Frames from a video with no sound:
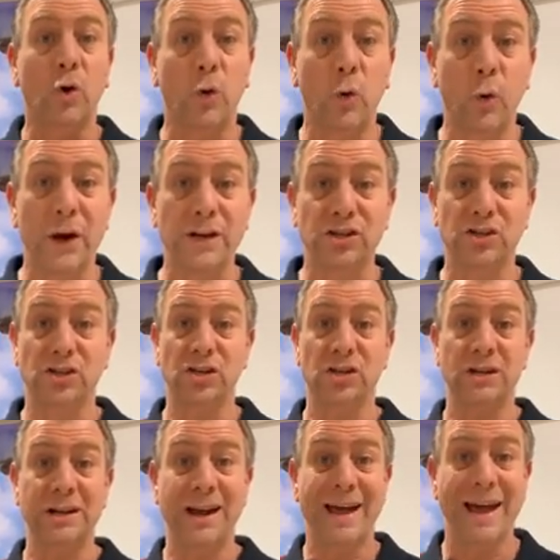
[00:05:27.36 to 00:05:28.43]

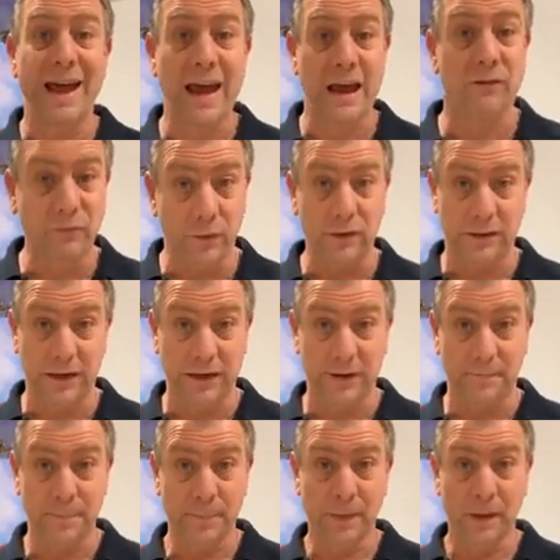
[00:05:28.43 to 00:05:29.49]
Question
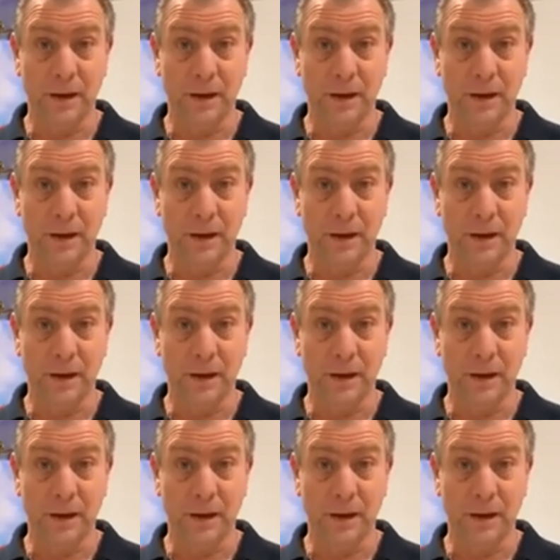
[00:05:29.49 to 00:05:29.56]
everything.